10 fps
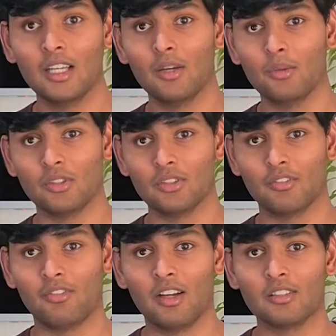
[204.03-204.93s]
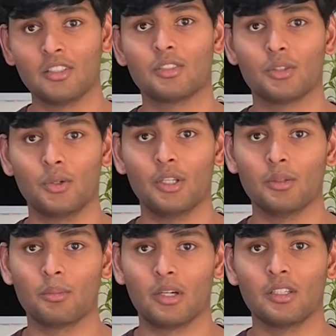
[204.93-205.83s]
which is the fastest growing
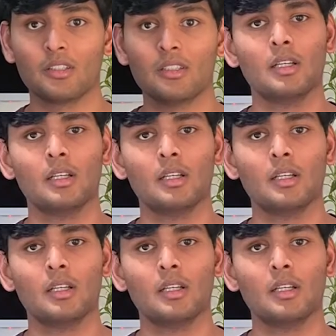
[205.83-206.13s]
product.